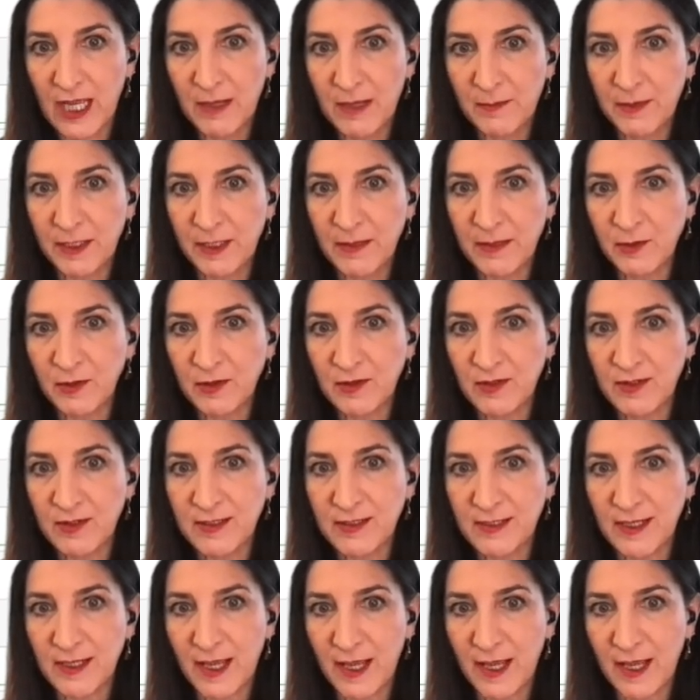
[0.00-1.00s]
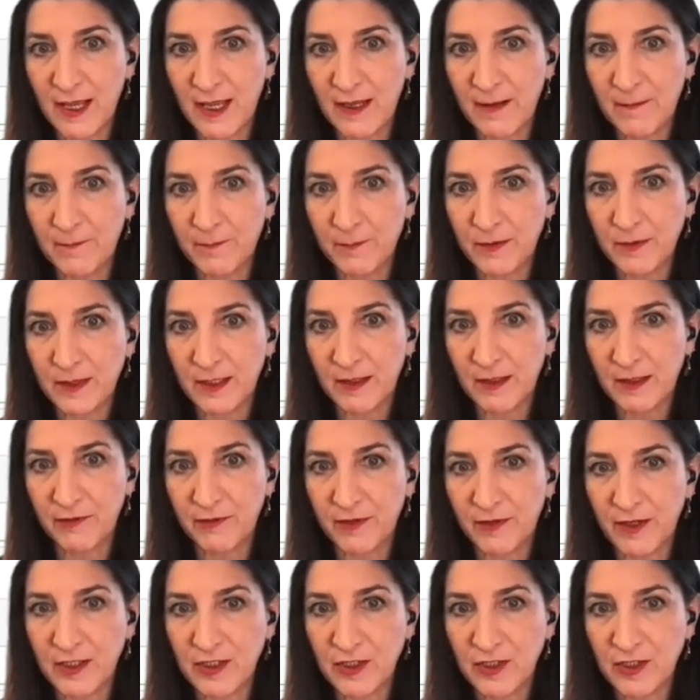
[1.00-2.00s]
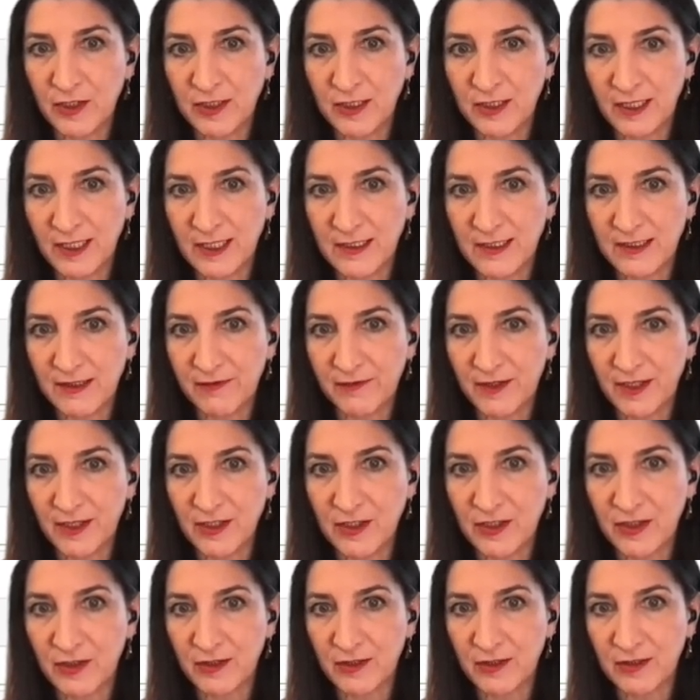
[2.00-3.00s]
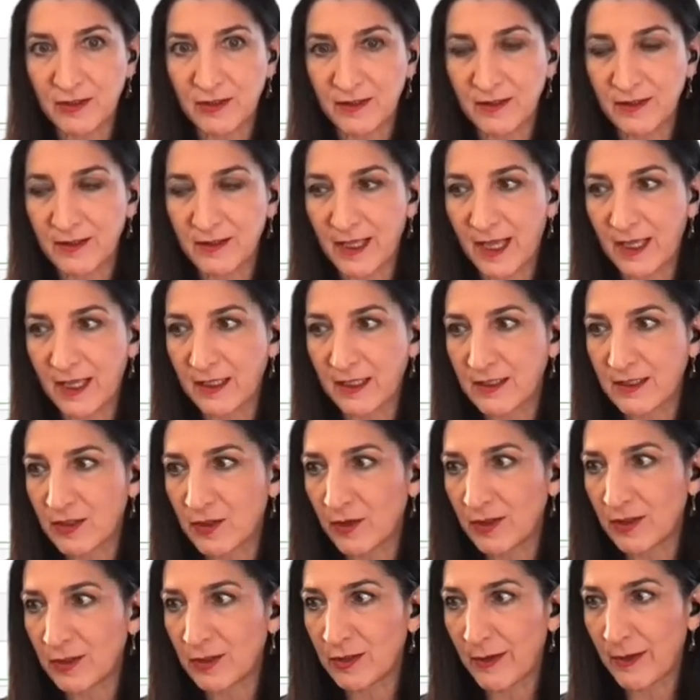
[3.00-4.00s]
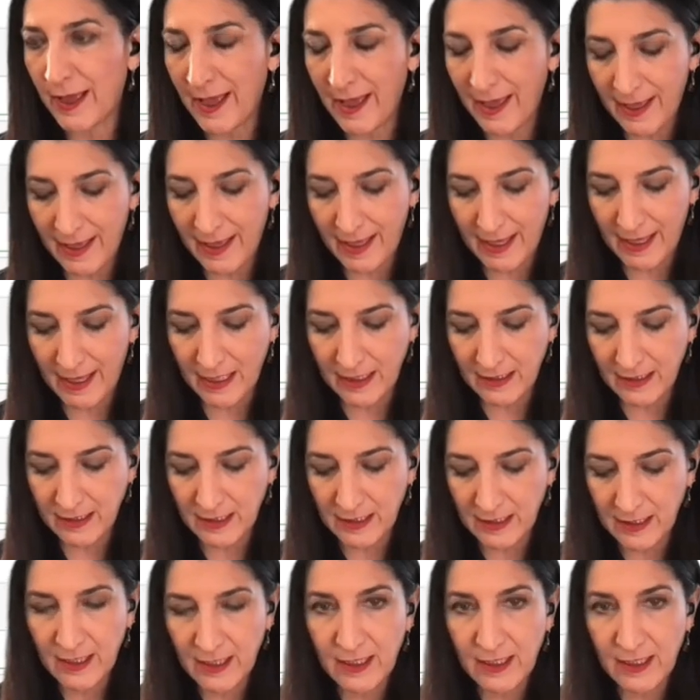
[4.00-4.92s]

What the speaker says: but I'm going to say the function is a function that is going to add